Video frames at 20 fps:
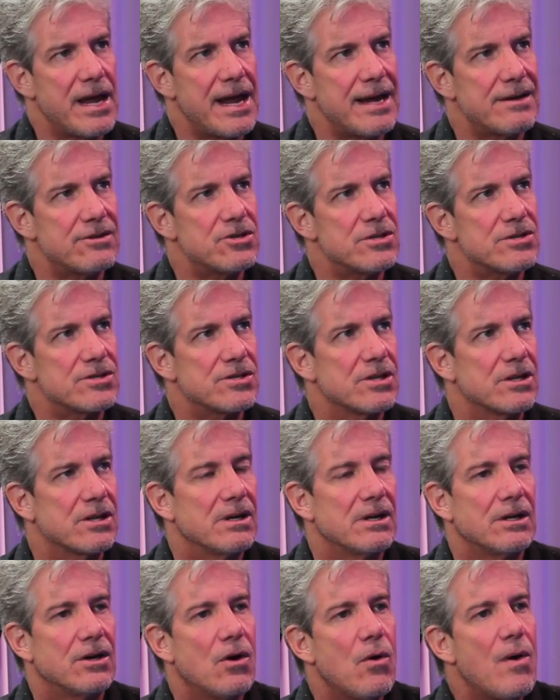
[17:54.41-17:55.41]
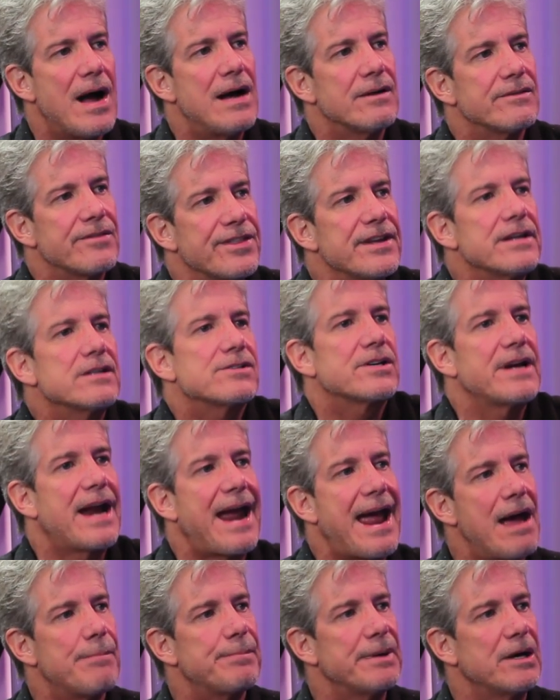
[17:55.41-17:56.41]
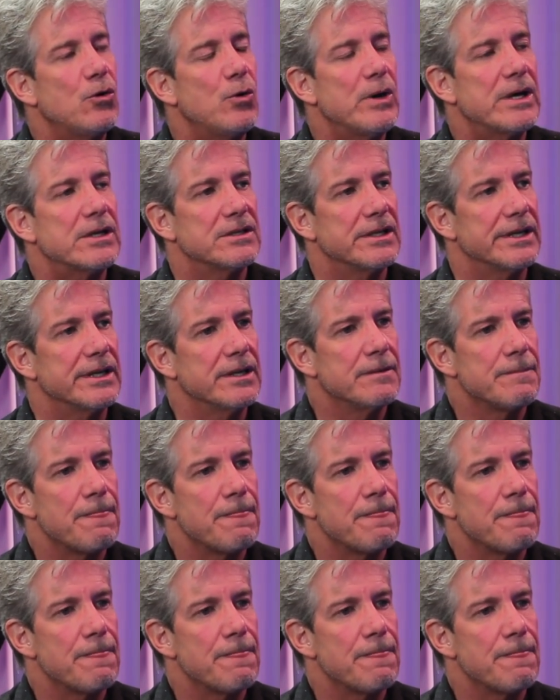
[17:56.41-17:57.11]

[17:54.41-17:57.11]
can't just go out and think it's going to happen quickly,